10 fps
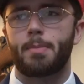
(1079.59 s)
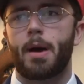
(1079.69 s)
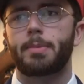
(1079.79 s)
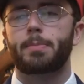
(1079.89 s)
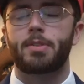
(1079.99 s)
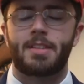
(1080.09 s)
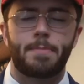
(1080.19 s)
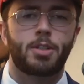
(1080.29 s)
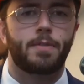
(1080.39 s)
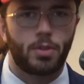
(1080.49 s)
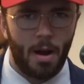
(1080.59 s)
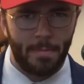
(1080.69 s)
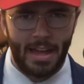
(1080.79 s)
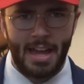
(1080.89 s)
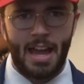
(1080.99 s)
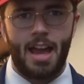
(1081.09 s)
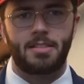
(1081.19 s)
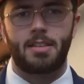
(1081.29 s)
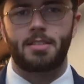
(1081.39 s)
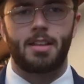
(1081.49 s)
the public perception of Trump
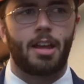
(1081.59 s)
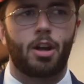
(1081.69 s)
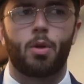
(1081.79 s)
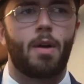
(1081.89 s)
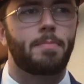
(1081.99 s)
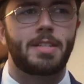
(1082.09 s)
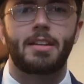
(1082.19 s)
as this like corrupt